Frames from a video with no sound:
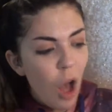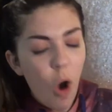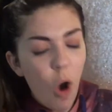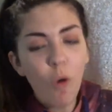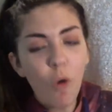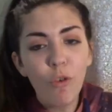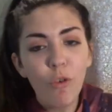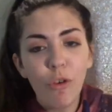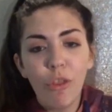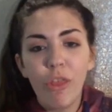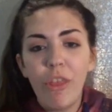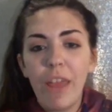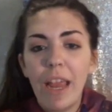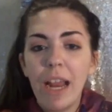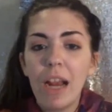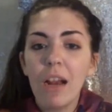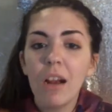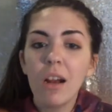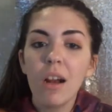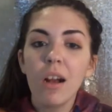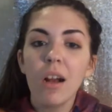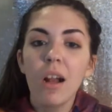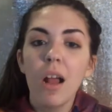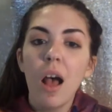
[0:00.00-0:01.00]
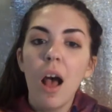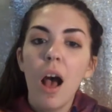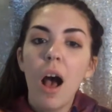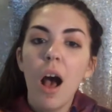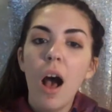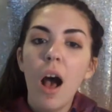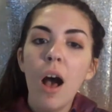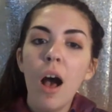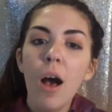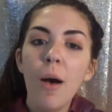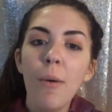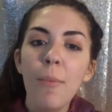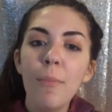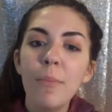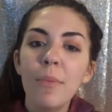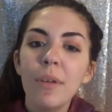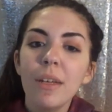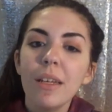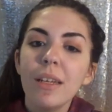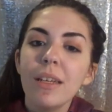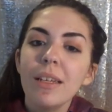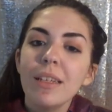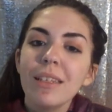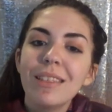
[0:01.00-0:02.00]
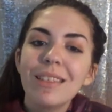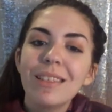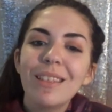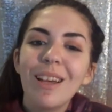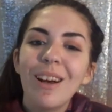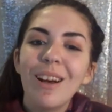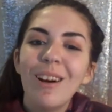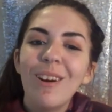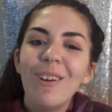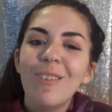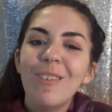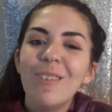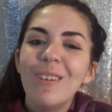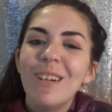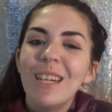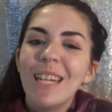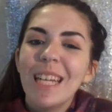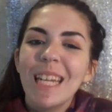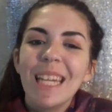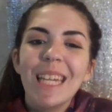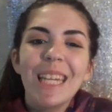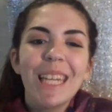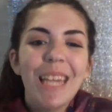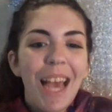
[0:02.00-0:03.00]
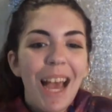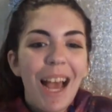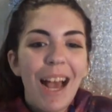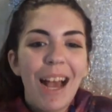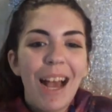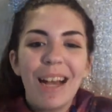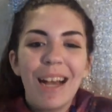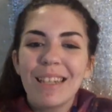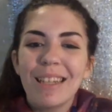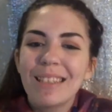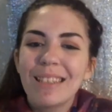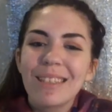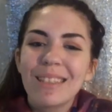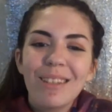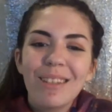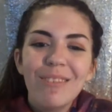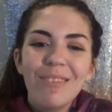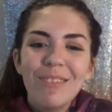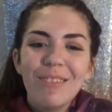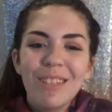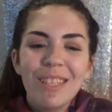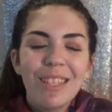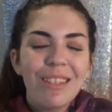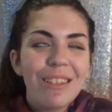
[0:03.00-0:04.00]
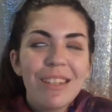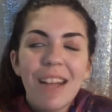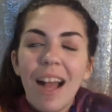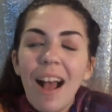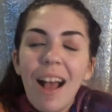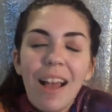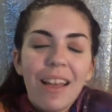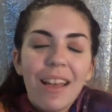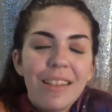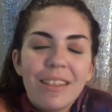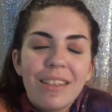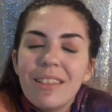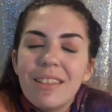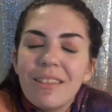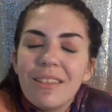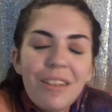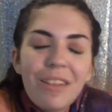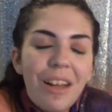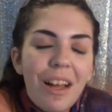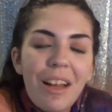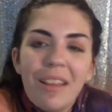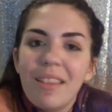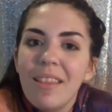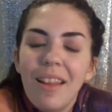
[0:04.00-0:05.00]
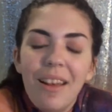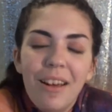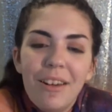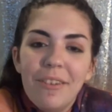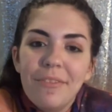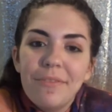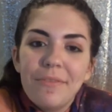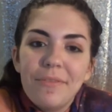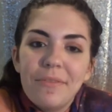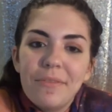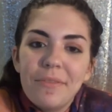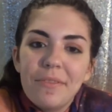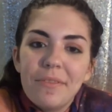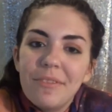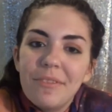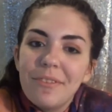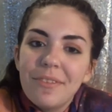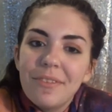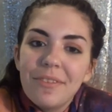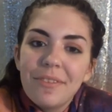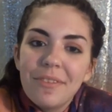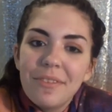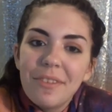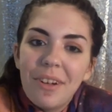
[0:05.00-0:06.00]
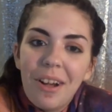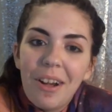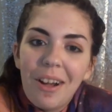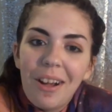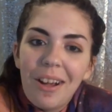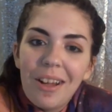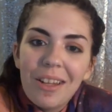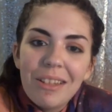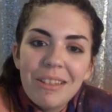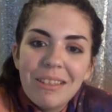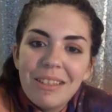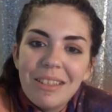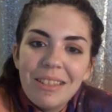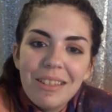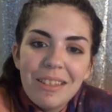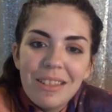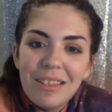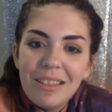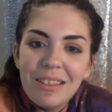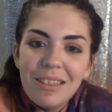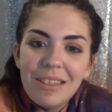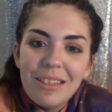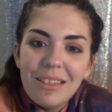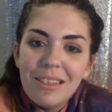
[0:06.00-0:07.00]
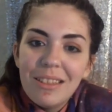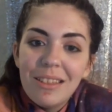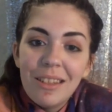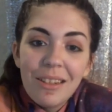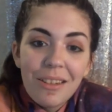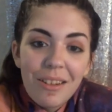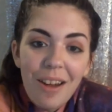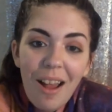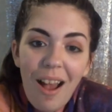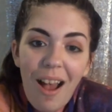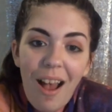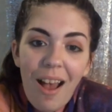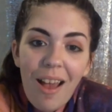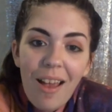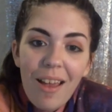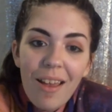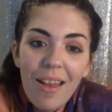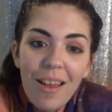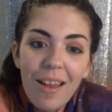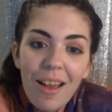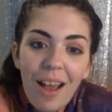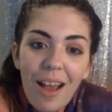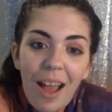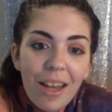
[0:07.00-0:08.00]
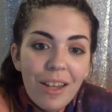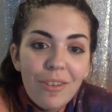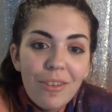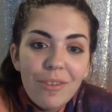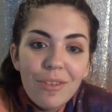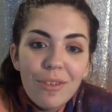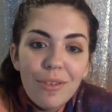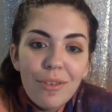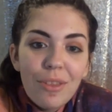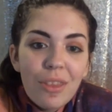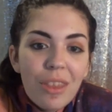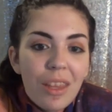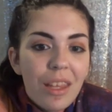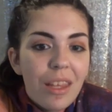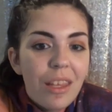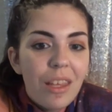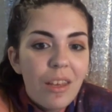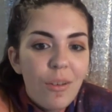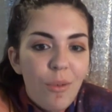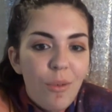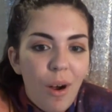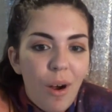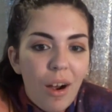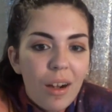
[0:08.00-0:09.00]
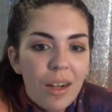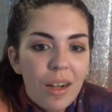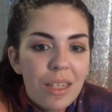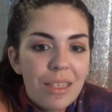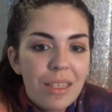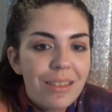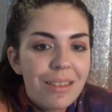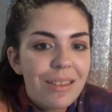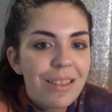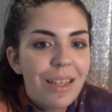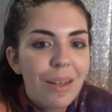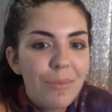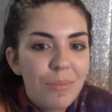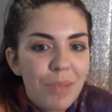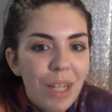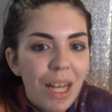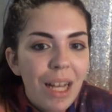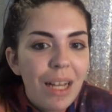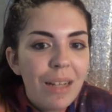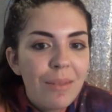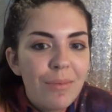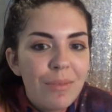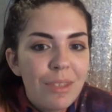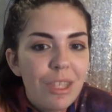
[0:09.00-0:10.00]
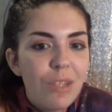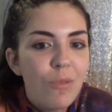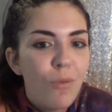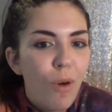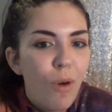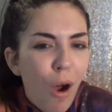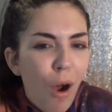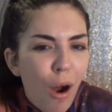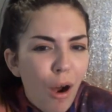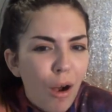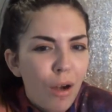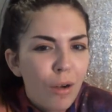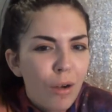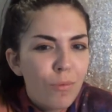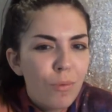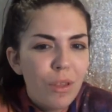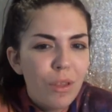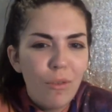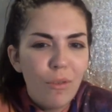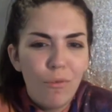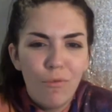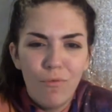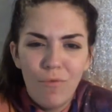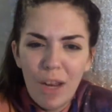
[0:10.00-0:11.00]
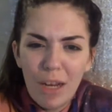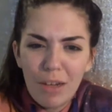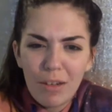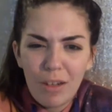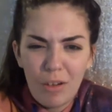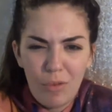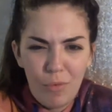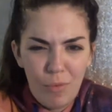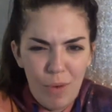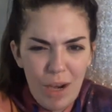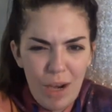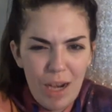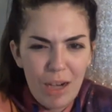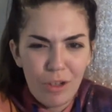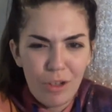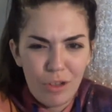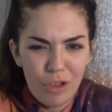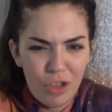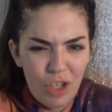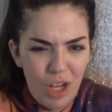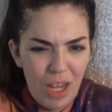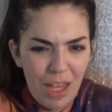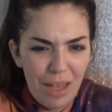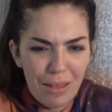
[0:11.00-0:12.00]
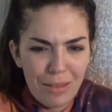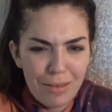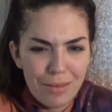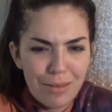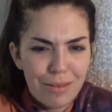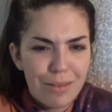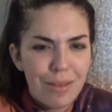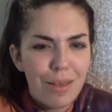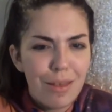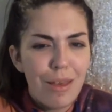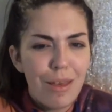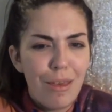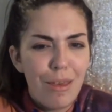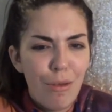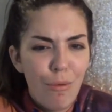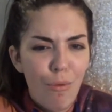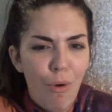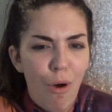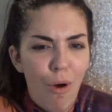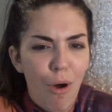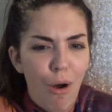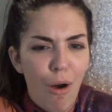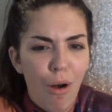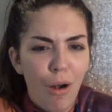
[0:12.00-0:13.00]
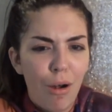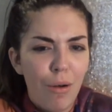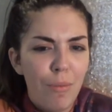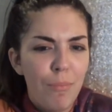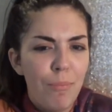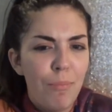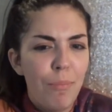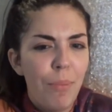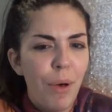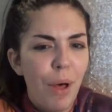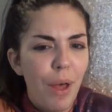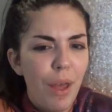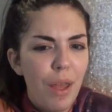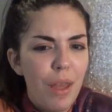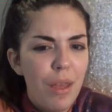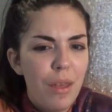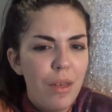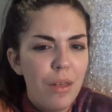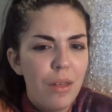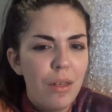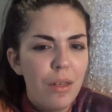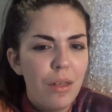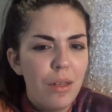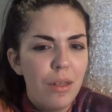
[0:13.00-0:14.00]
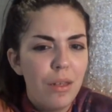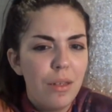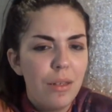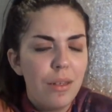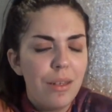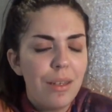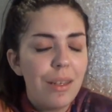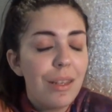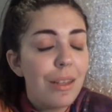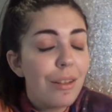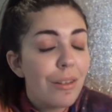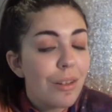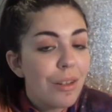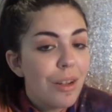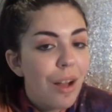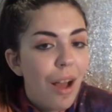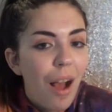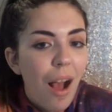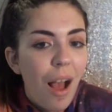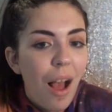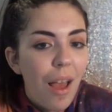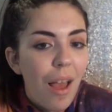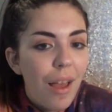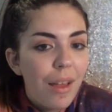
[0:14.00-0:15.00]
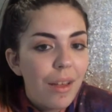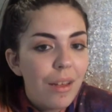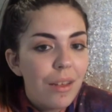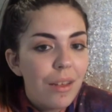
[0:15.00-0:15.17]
over there. Um, so yeah, so you're not in love. Y- You're not. I know you think you are, and sometimes you are when the very rare chance you are, but you're not.